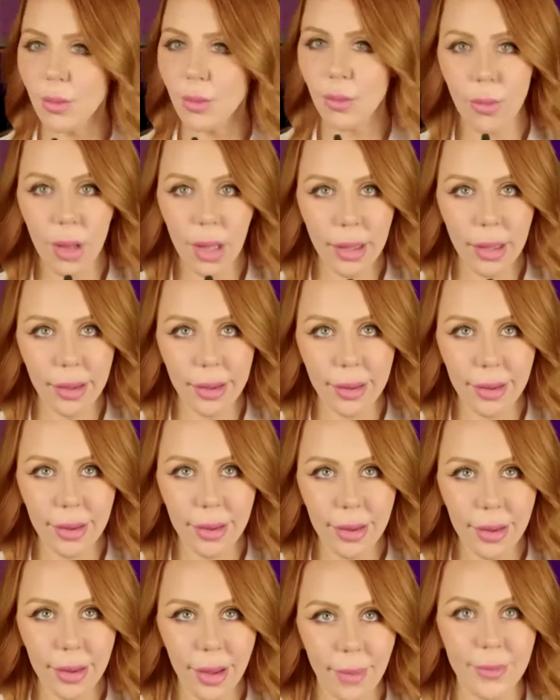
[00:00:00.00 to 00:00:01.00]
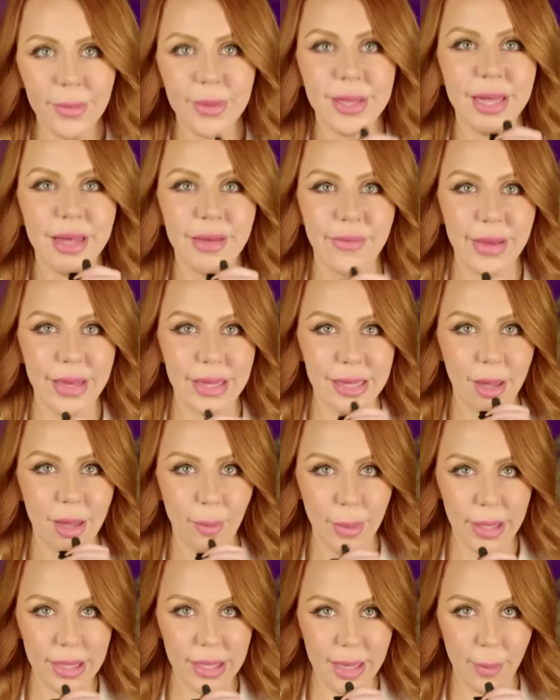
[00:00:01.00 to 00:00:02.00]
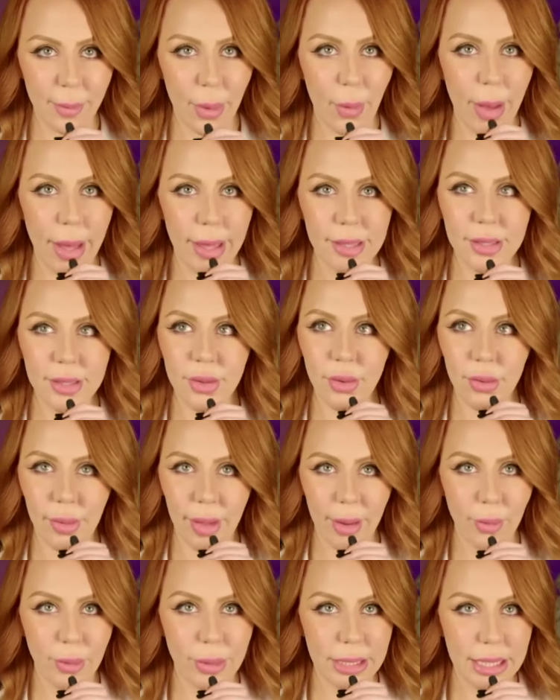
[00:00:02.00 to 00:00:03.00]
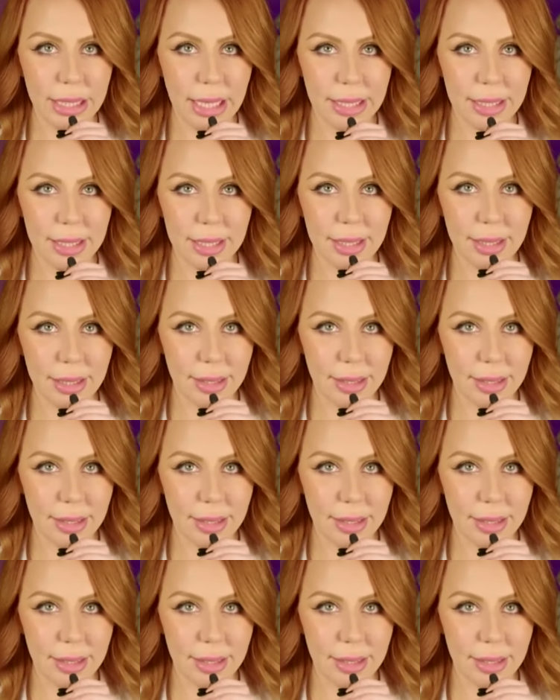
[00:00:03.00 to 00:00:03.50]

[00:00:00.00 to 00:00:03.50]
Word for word: why? I'm gonna see if he can tell me his MOS or like what he does.